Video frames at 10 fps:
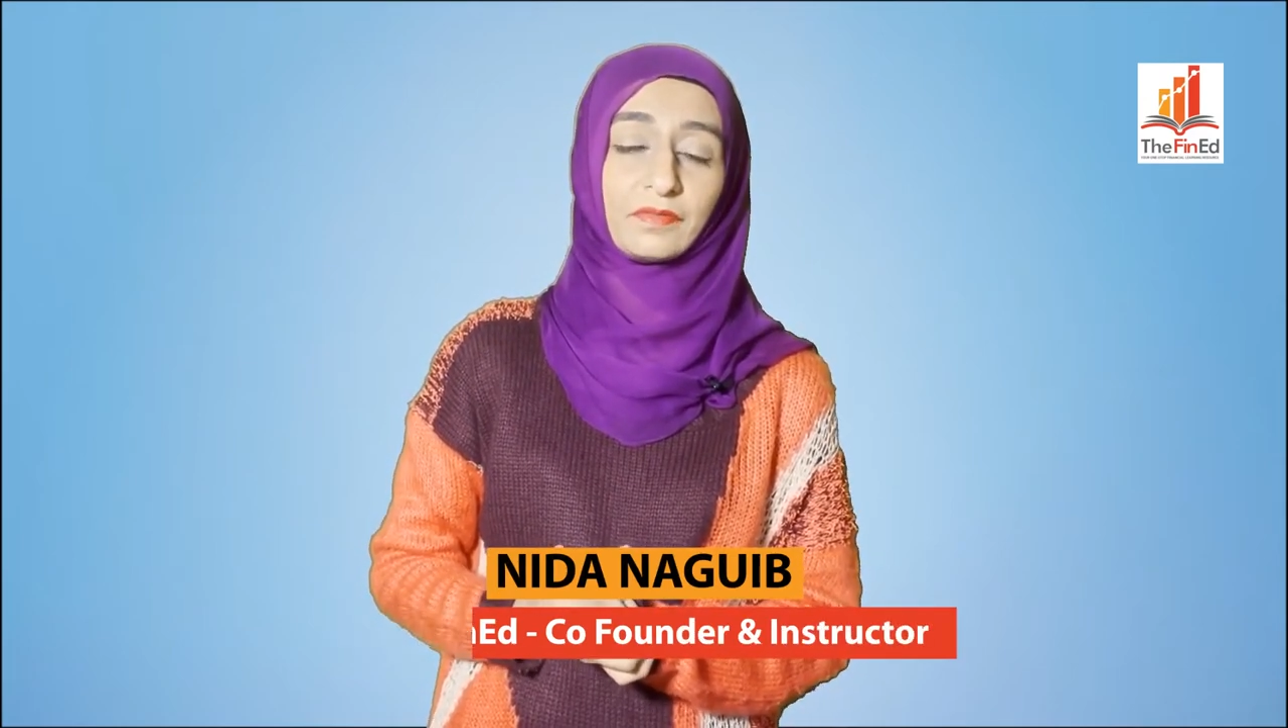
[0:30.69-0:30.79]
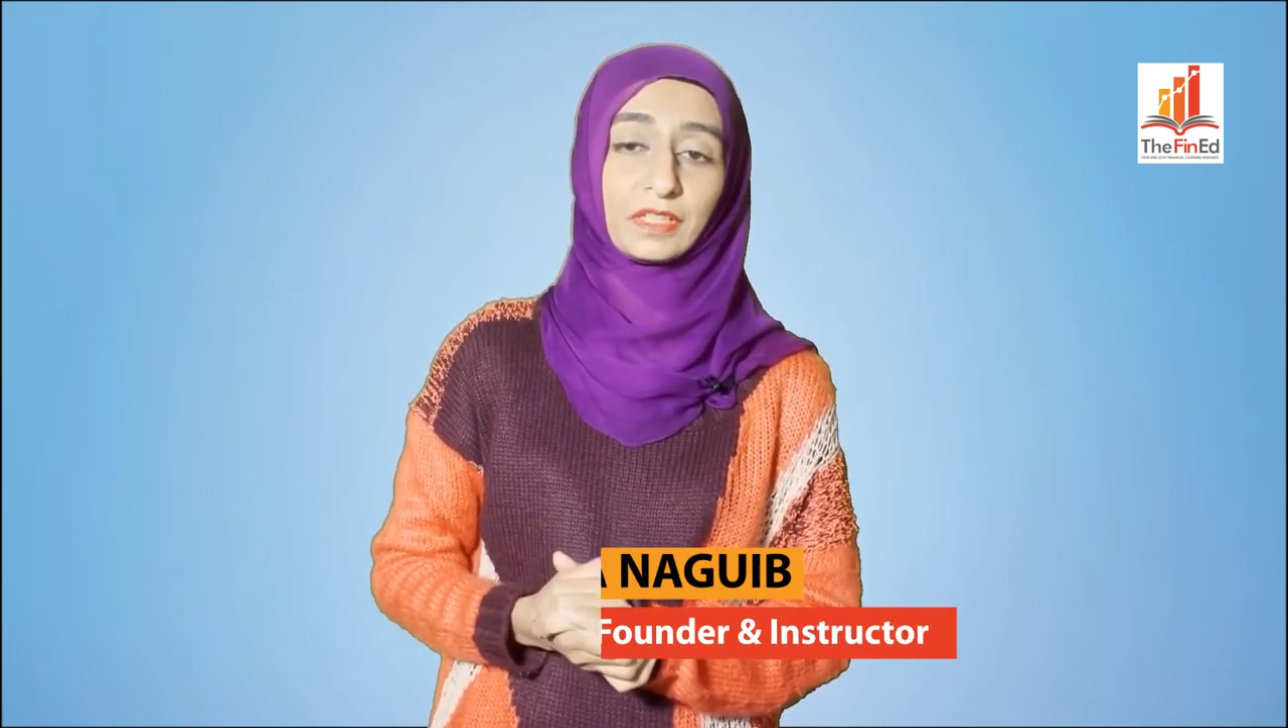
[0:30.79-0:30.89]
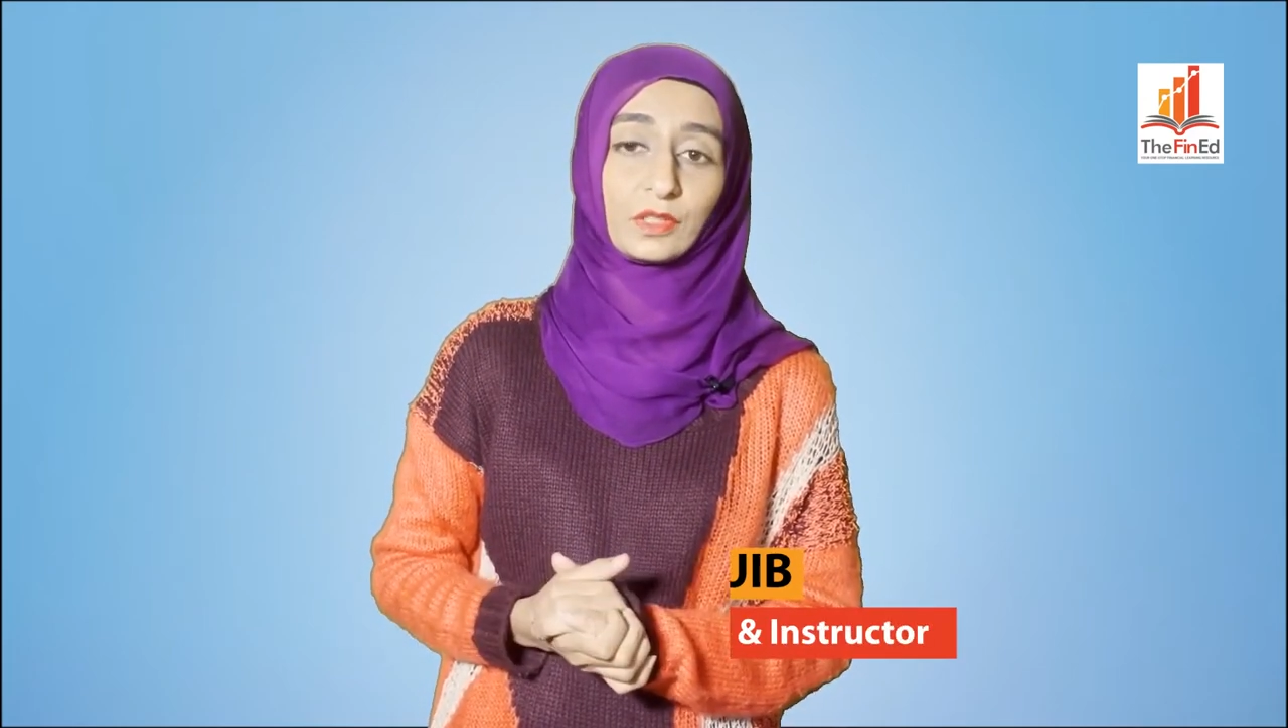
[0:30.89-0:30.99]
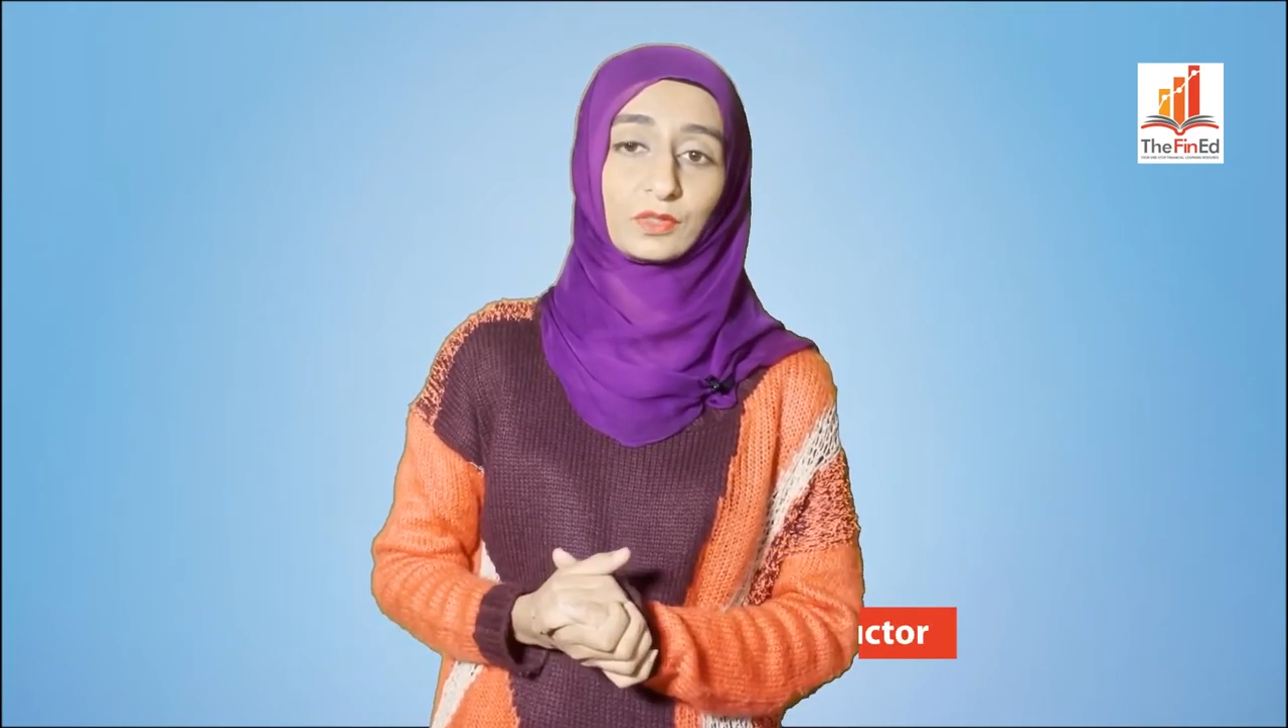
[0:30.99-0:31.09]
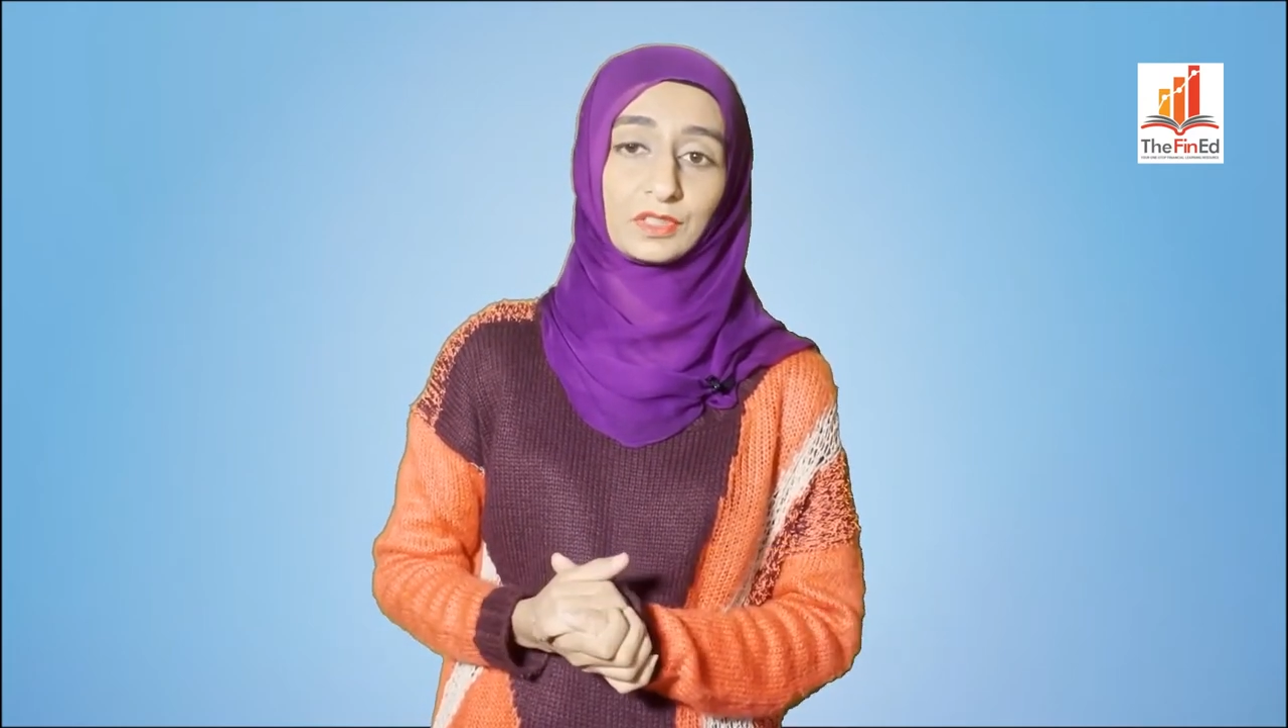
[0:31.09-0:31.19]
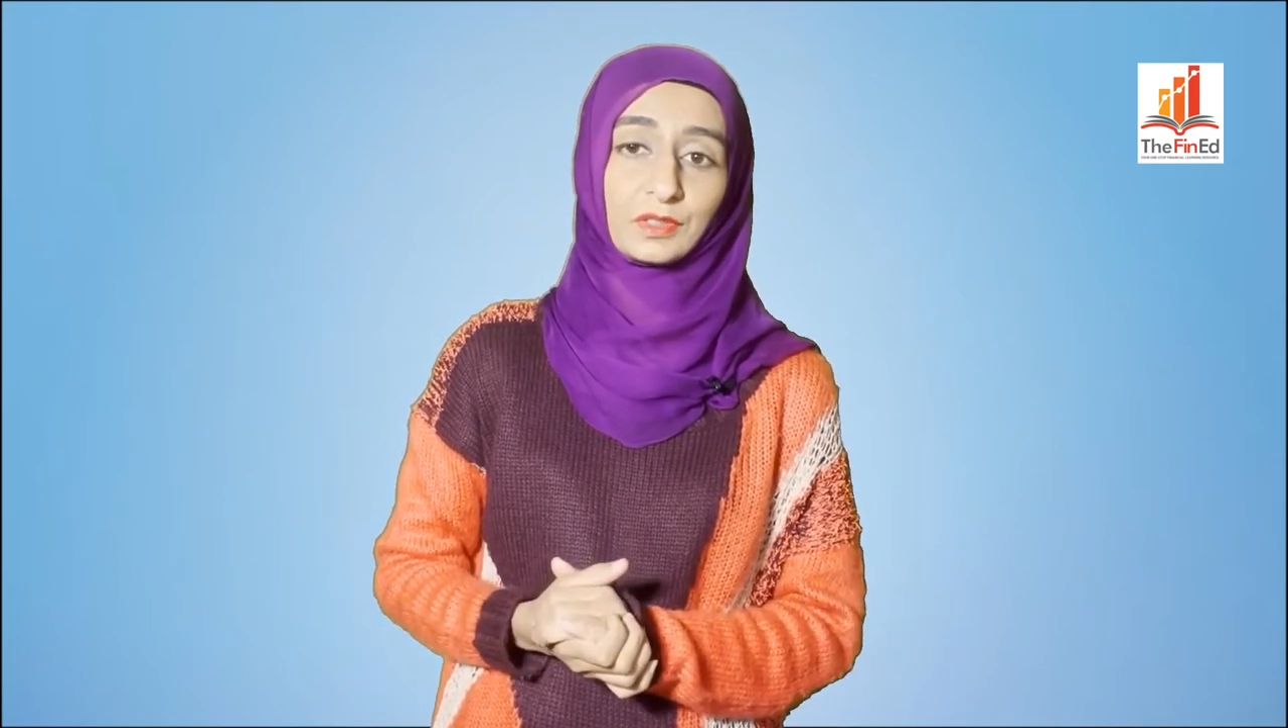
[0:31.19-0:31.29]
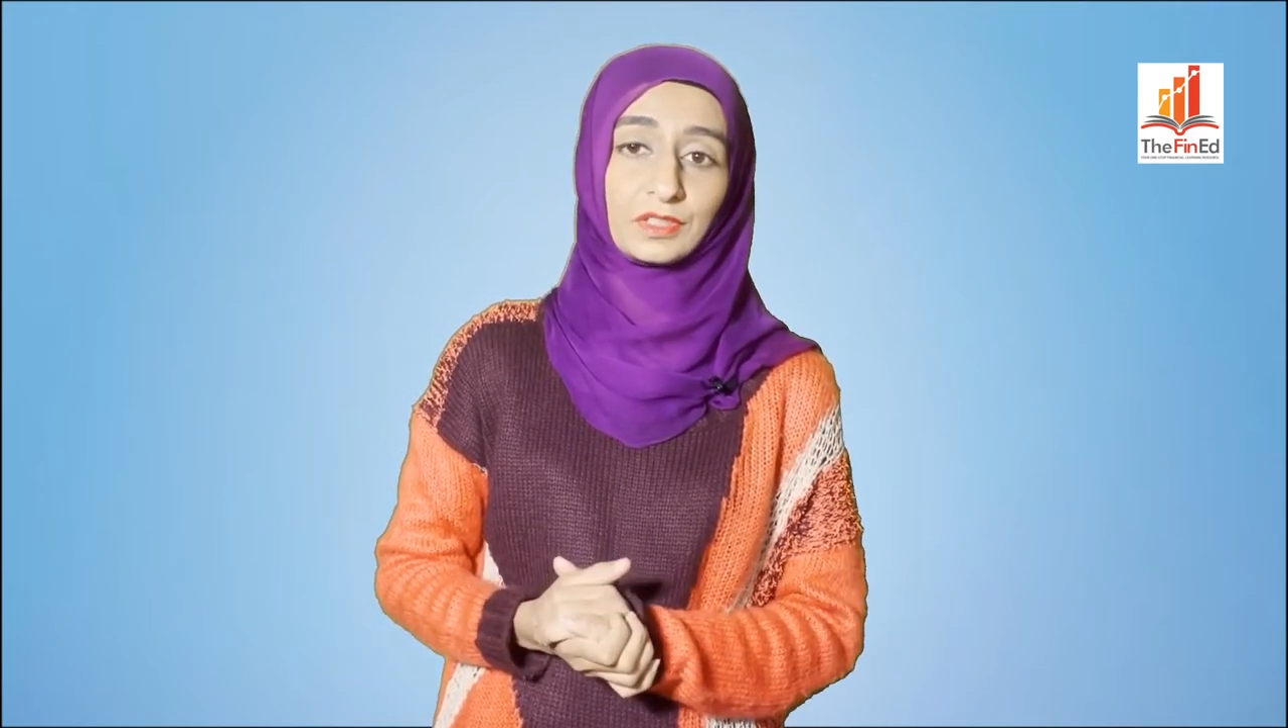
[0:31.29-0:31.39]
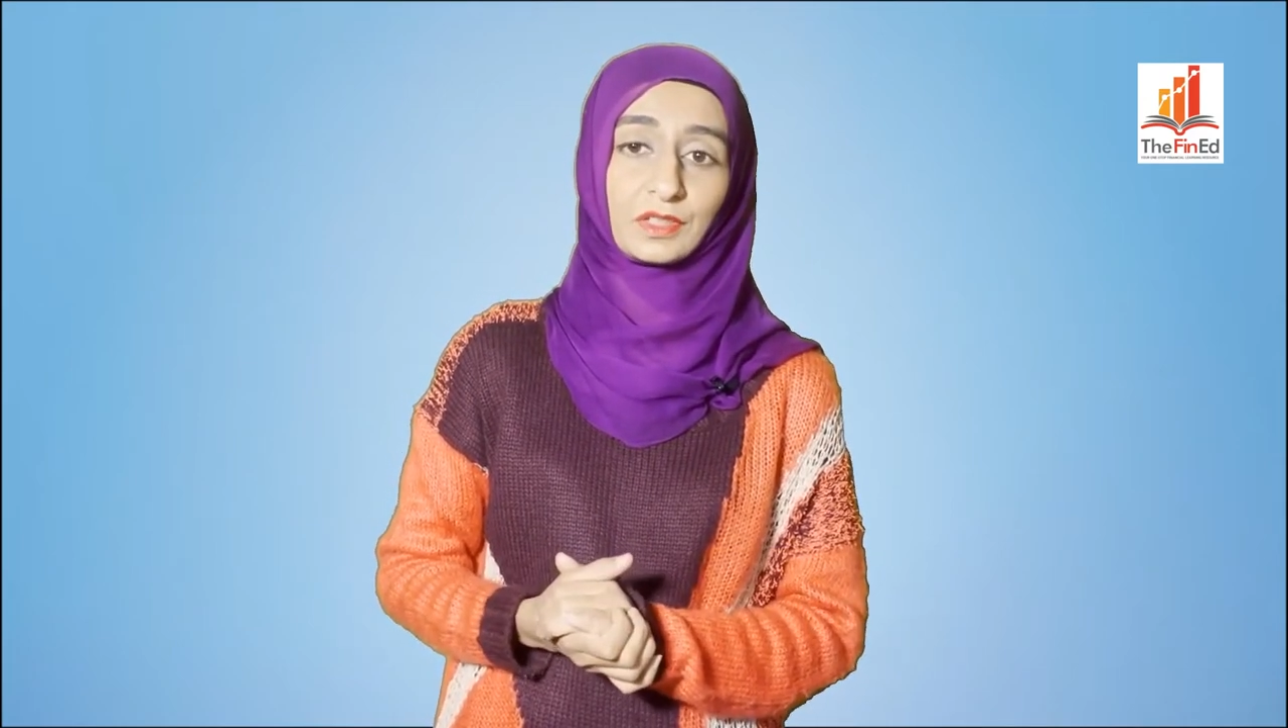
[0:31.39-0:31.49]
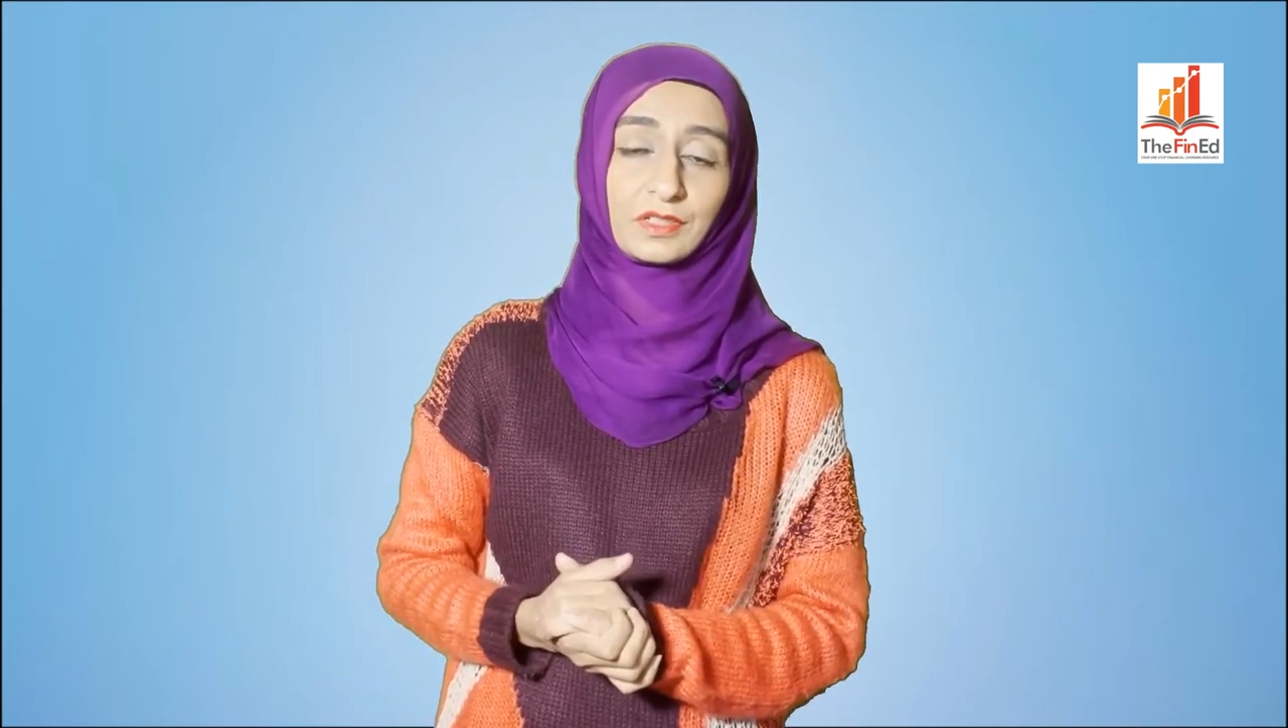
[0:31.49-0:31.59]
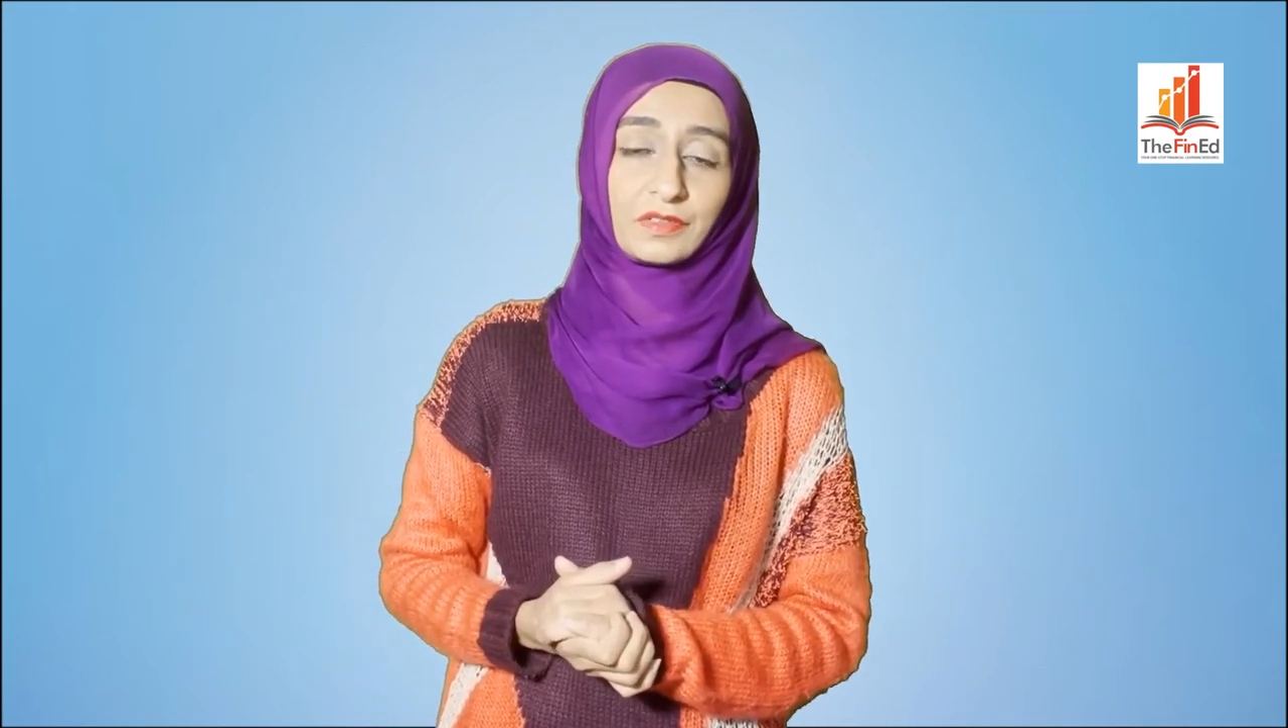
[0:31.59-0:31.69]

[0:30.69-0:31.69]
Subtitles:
video series on